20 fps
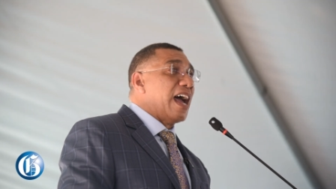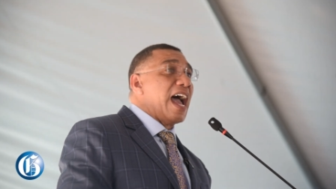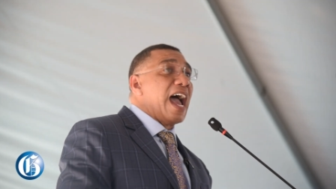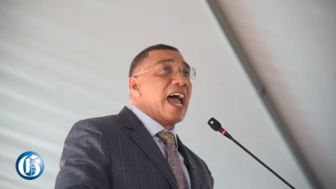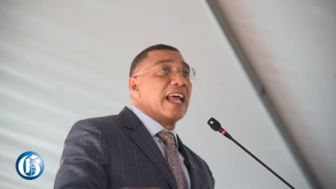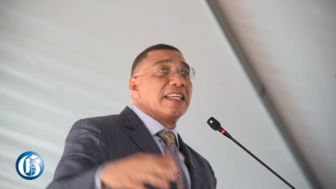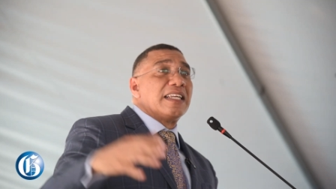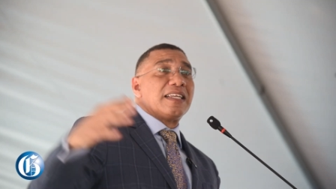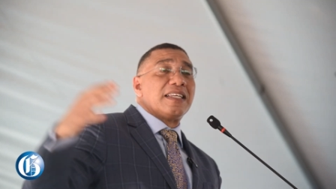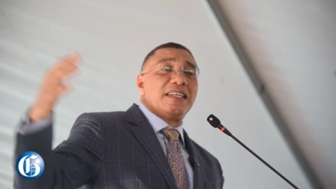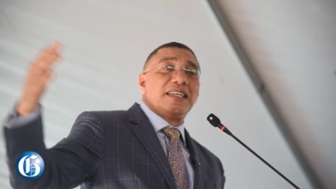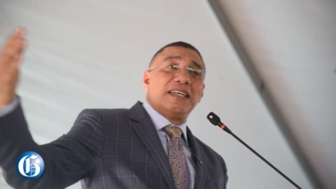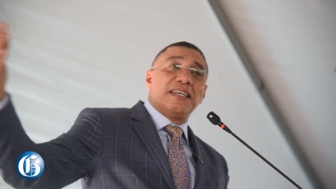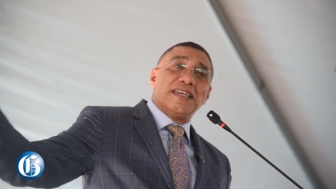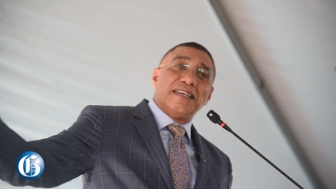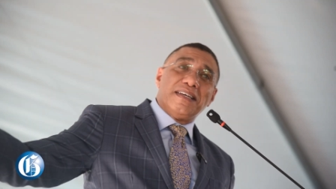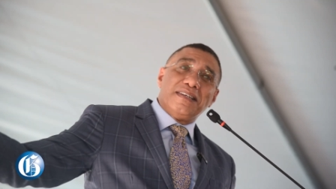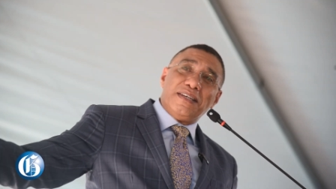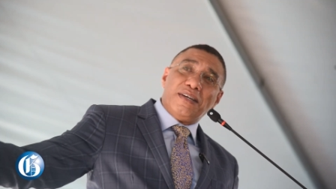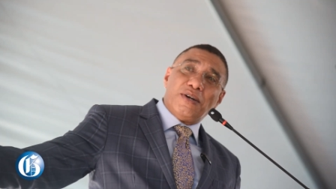And,
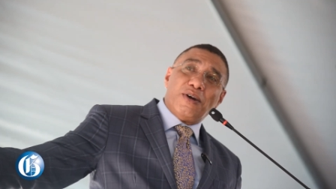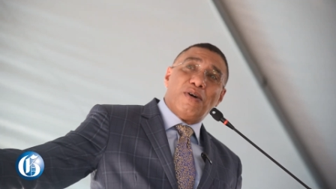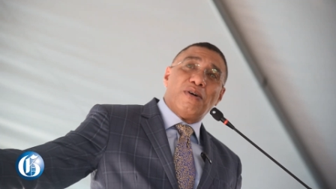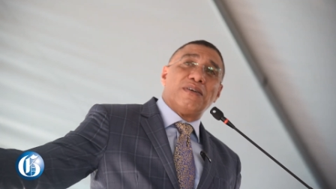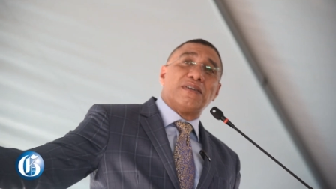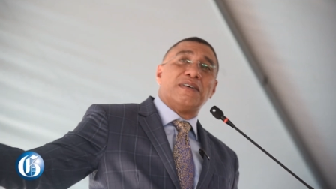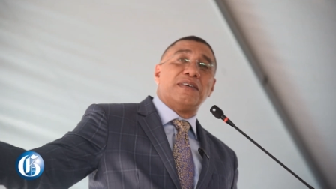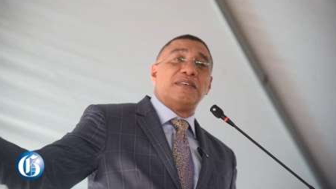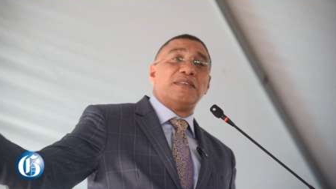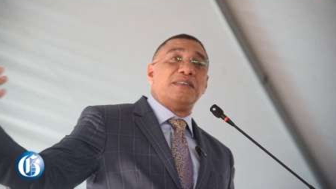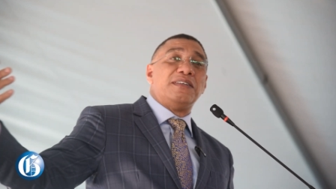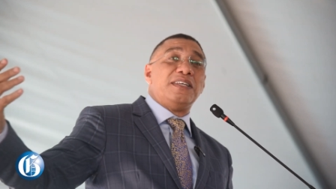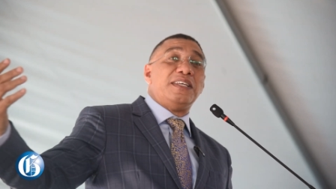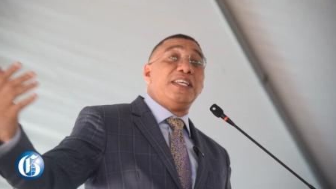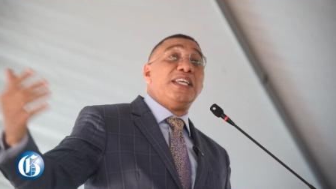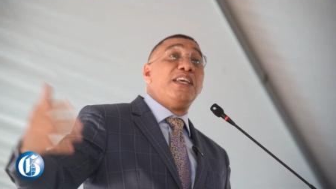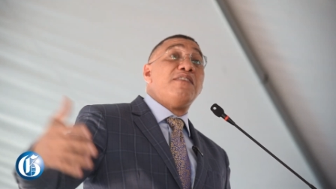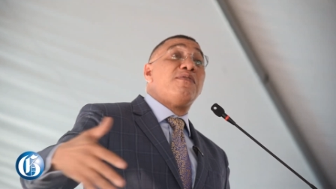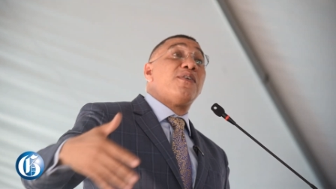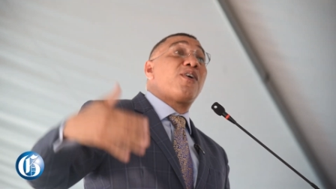you know,
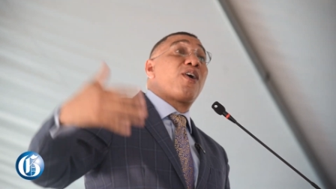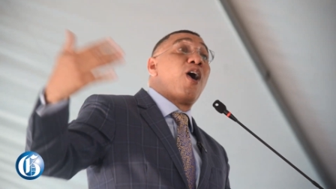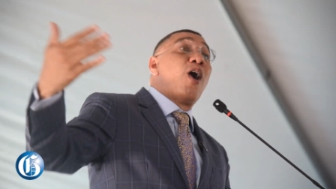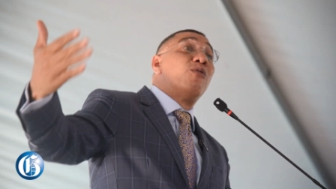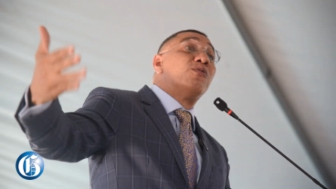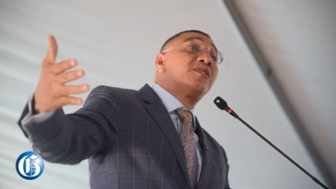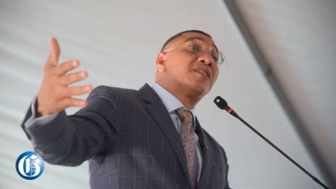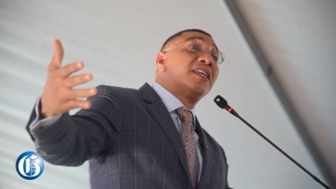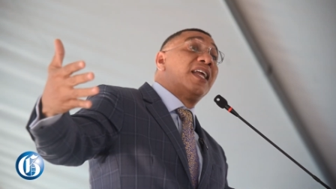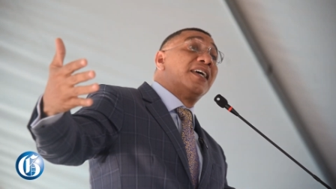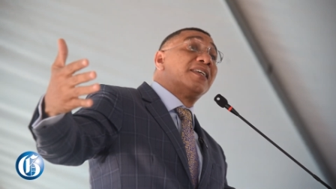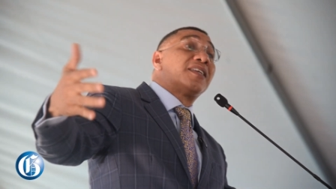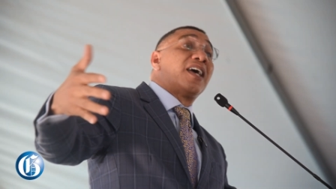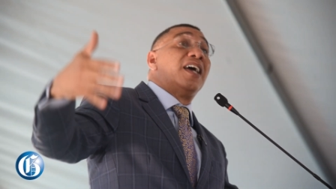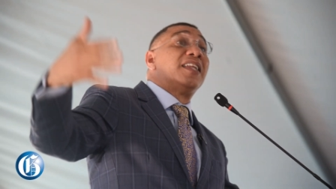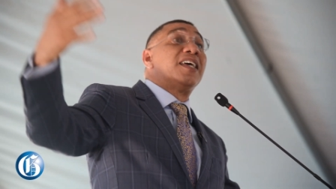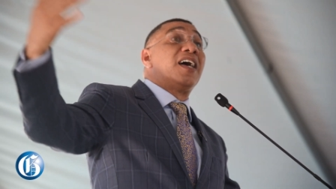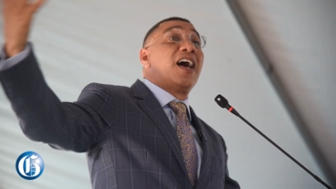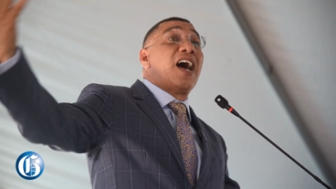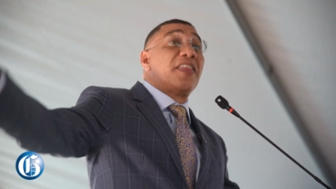even councillors
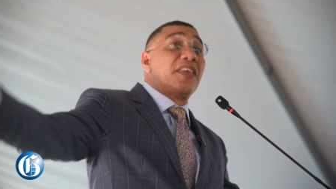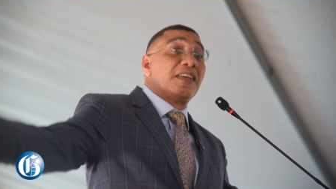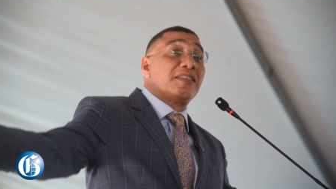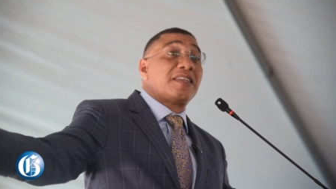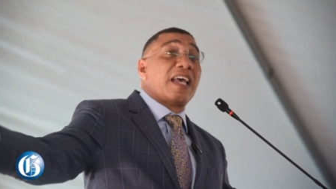on the other